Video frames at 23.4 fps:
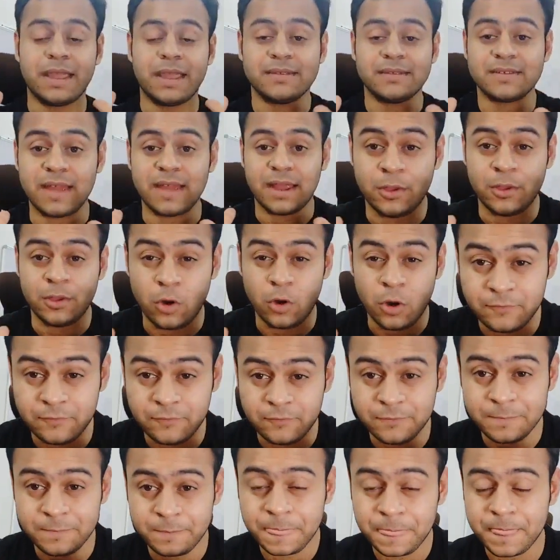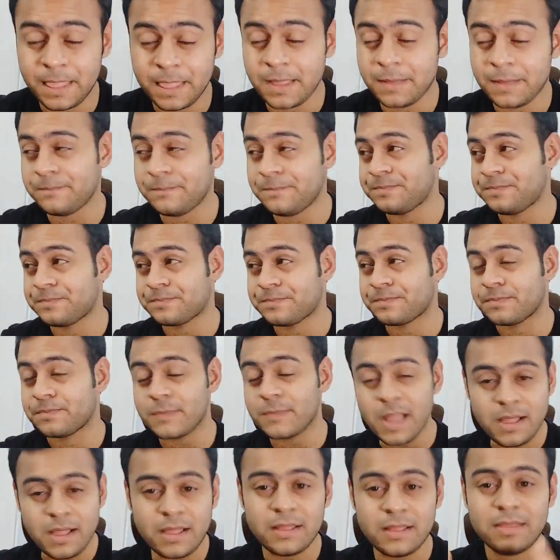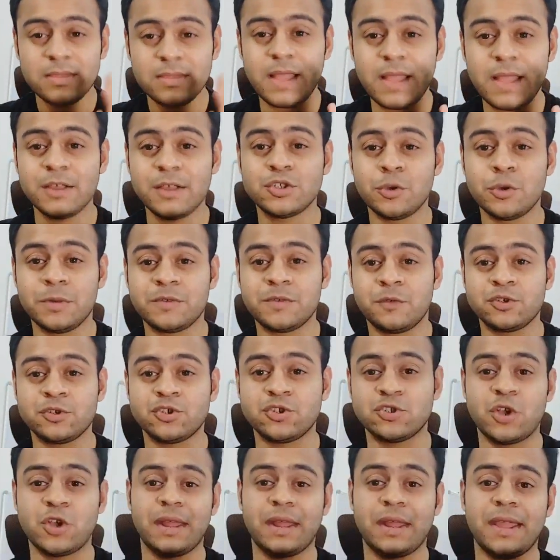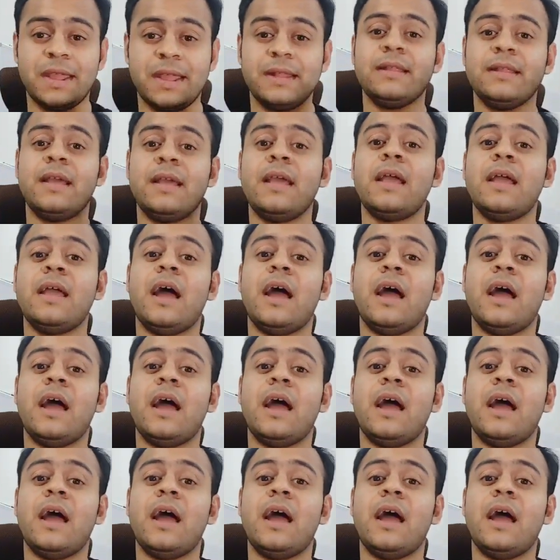Signing off. Thank you so much for joining in. I